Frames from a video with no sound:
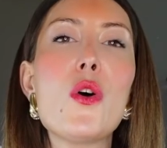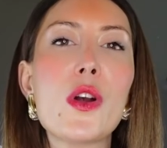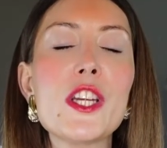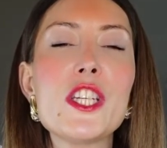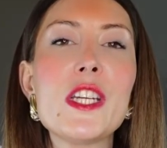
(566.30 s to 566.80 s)

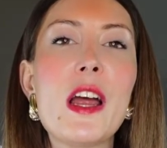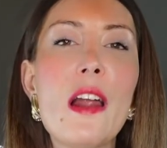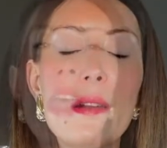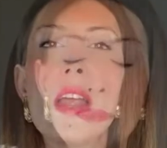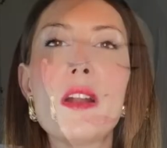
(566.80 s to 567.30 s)

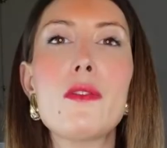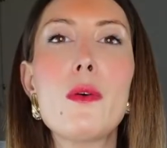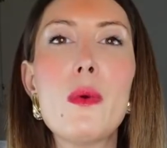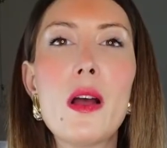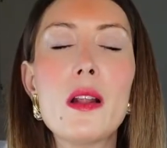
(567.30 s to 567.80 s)
L'Original.
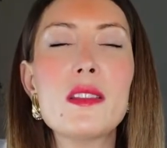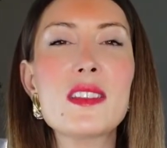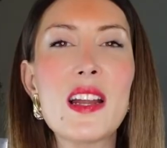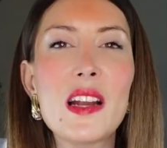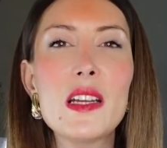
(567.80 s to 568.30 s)
Another one,
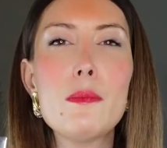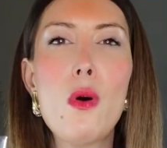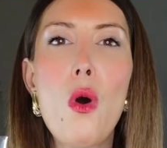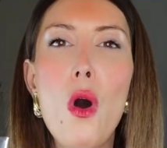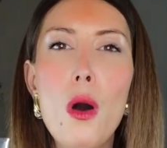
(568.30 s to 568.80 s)
slightly
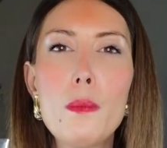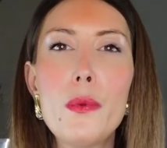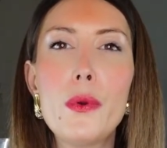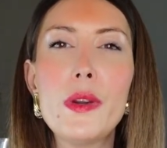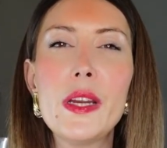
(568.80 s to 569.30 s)
more
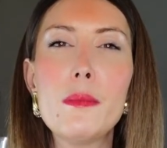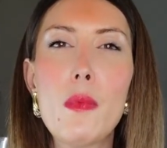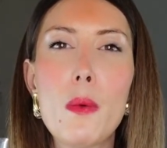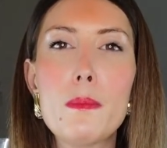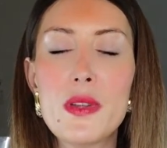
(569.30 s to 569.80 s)
ambery,
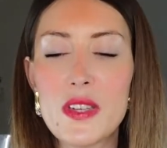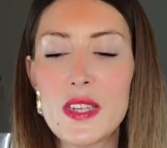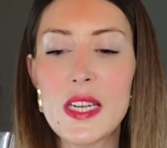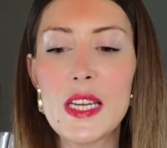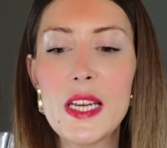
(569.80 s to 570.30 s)
more
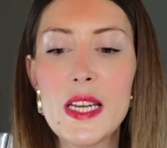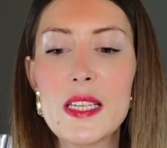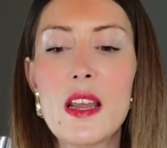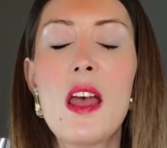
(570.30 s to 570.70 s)
musky, is